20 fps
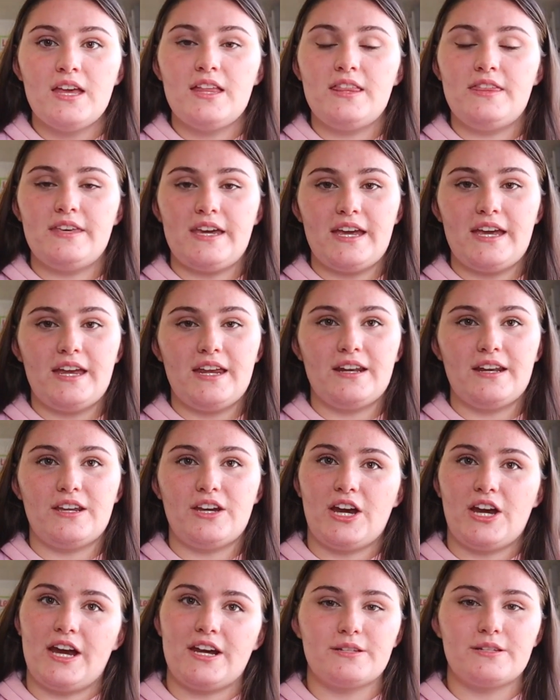then
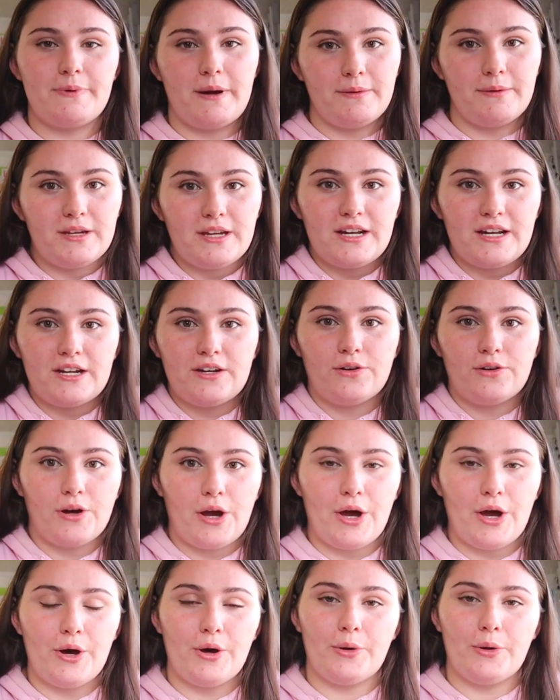your hair is probably going to
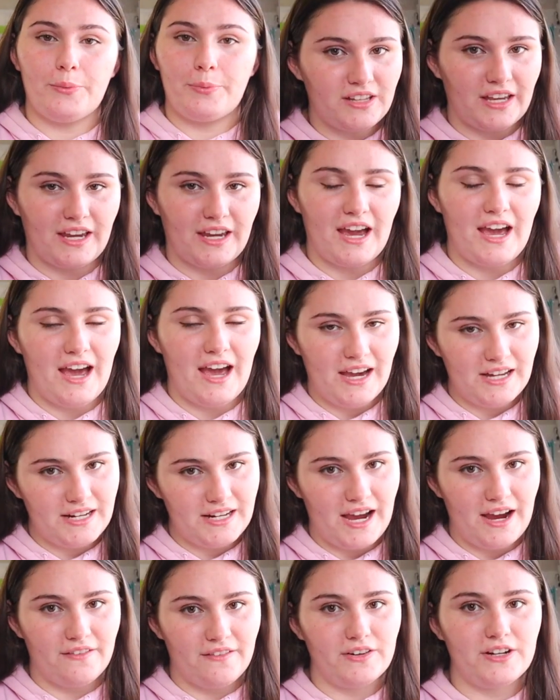grow like on
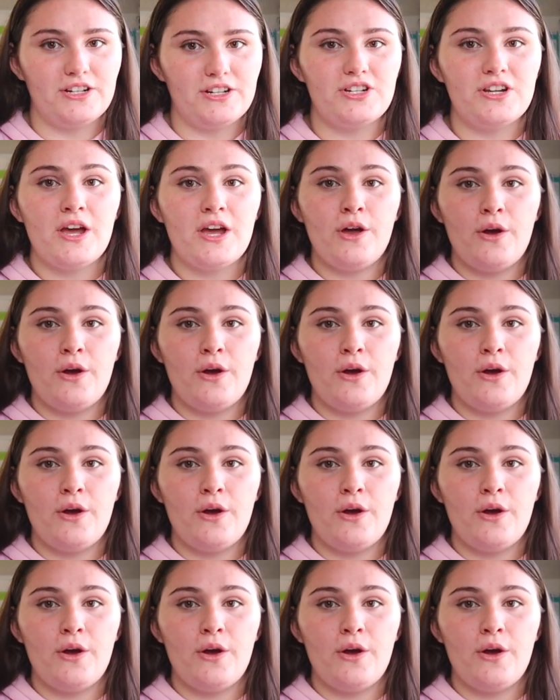average.